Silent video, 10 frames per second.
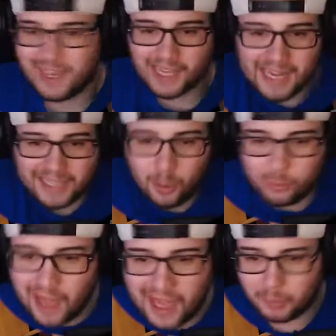It ain't no
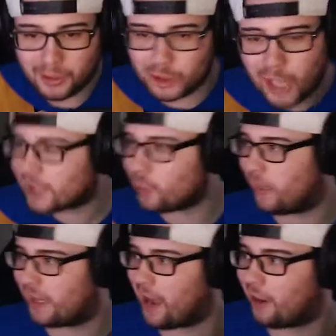thing with a chicken
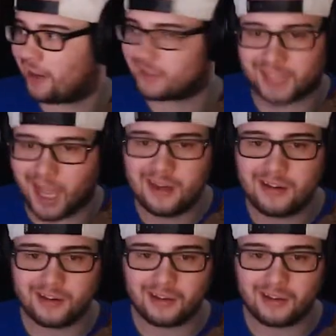wing out here, son.